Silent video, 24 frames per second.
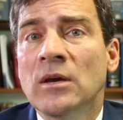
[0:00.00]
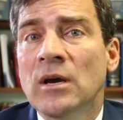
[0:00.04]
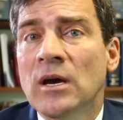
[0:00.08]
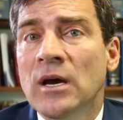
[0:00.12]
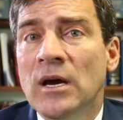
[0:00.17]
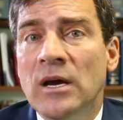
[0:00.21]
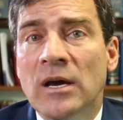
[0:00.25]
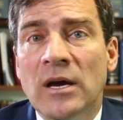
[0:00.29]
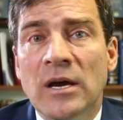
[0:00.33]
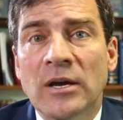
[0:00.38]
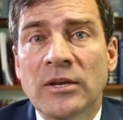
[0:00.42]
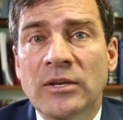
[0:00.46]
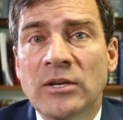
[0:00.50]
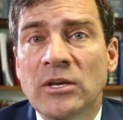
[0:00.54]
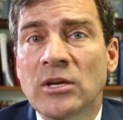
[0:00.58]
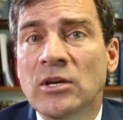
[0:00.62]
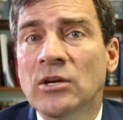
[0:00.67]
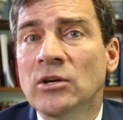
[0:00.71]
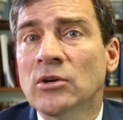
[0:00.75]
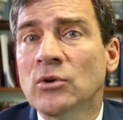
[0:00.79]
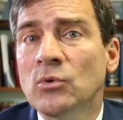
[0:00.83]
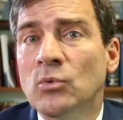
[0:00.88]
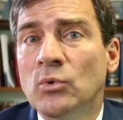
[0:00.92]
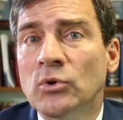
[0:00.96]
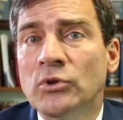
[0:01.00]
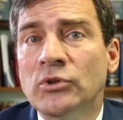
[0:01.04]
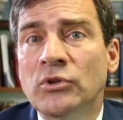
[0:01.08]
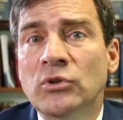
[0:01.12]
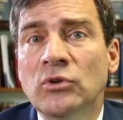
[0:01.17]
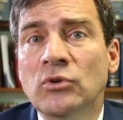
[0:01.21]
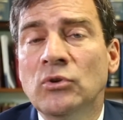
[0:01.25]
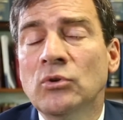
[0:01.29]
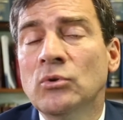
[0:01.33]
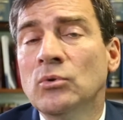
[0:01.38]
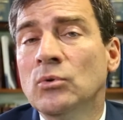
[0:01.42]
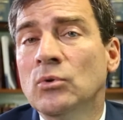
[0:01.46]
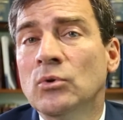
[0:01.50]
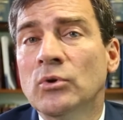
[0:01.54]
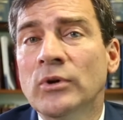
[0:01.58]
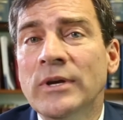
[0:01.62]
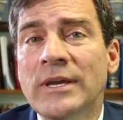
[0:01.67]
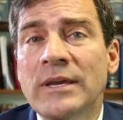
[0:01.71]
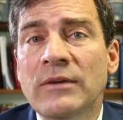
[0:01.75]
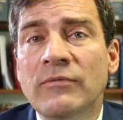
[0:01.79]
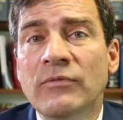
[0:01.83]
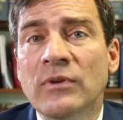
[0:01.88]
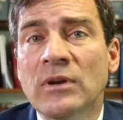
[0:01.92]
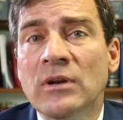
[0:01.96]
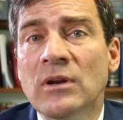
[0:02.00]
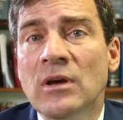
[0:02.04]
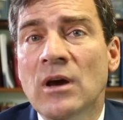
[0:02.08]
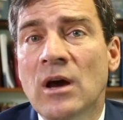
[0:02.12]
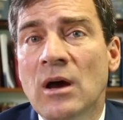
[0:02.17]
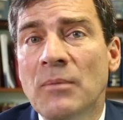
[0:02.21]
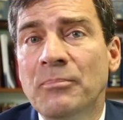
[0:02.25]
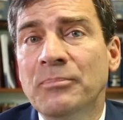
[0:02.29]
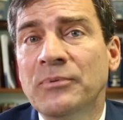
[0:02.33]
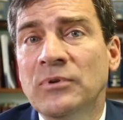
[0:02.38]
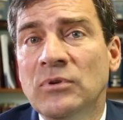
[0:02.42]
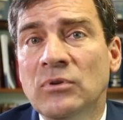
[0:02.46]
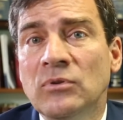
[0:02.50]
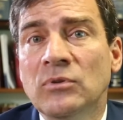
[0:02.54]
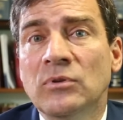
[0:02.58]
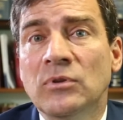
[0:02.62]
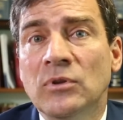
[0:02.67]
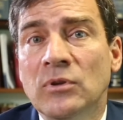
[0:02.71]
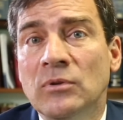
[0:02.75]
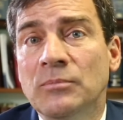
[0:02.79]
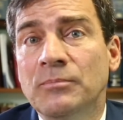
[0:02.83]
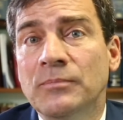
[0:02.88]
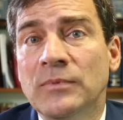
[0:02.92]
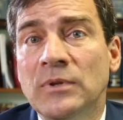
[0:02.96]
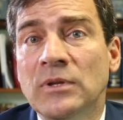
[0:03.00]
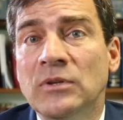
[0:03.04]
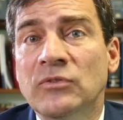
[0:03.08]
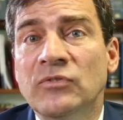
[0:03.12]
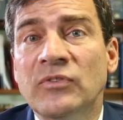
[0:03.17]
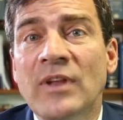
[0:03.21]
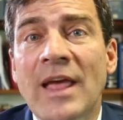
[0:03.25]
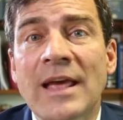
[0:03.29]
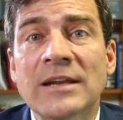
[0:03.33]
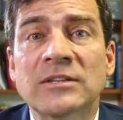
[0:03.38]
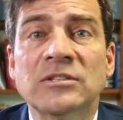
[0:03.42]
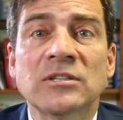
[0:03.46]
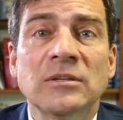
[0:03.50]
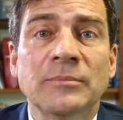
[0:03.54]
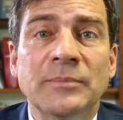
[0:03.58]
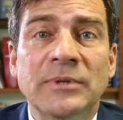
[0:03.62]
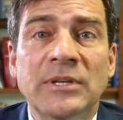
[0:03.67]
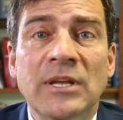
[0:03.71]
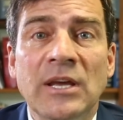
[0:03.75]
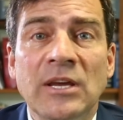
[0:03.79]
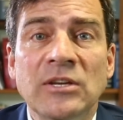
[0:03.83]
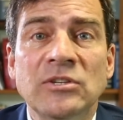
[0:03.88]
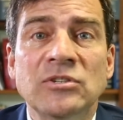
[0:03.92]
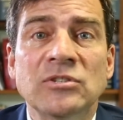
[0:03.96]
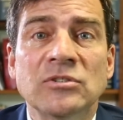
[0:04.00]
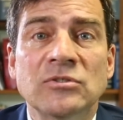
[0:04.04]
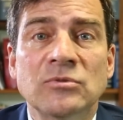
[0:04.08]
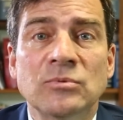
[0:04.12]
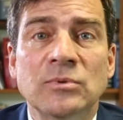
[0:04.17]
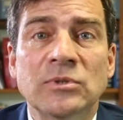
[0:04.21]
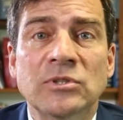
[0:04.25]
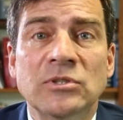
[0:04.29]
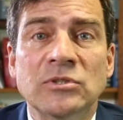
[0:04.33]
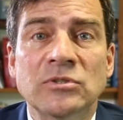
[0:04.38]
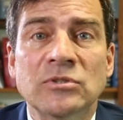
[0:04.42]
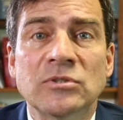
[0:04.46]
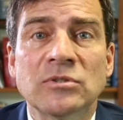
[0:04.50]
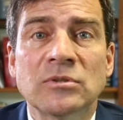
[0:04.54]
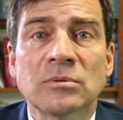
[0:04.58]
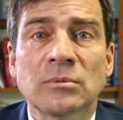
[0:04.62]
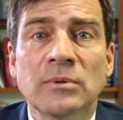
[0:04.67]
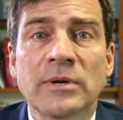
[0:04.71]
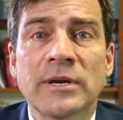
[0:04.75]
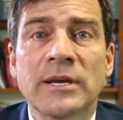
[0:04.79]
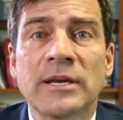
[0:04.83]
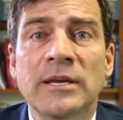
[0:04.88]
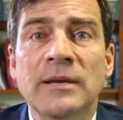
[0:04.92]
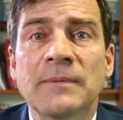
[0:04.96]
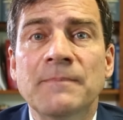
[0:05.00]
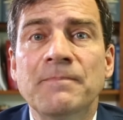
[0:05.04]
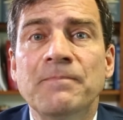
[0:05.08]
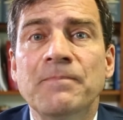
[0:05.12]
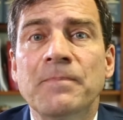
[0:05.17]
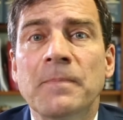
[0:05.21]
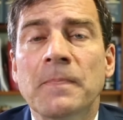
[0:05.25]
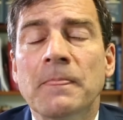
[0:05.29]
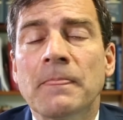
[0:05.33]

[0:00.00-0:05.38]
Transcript: uh, a year or two, or even up to the, the statute of limitations, which is three,